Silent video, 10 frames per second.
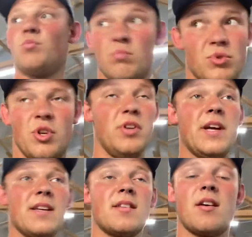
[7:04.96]
show you
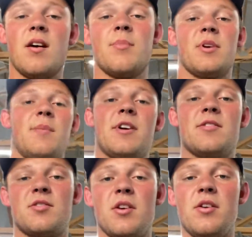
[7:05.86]
guys the car, pretty much
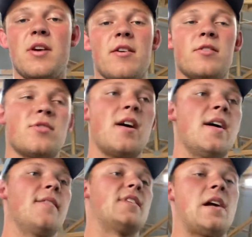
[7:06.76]
show you how it
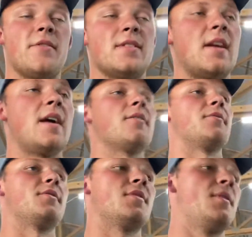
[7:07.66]
drives, how it
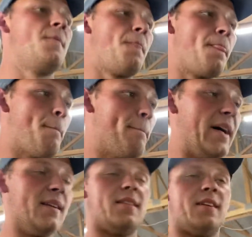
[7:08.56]
sounds.
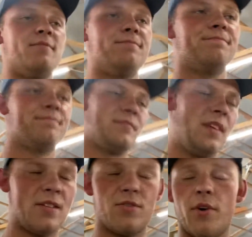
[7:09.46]
But
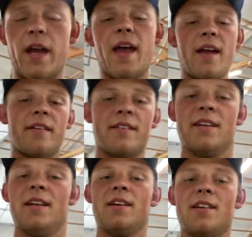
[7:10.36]
it's okay.
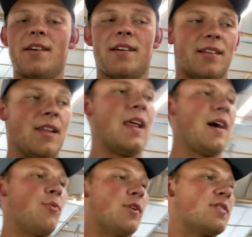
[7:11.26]
A
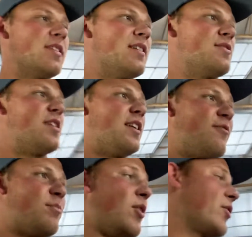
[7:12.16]
lot worse things could
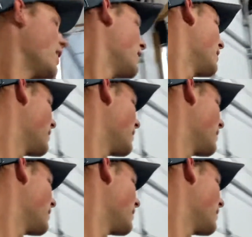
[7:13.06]
have broken.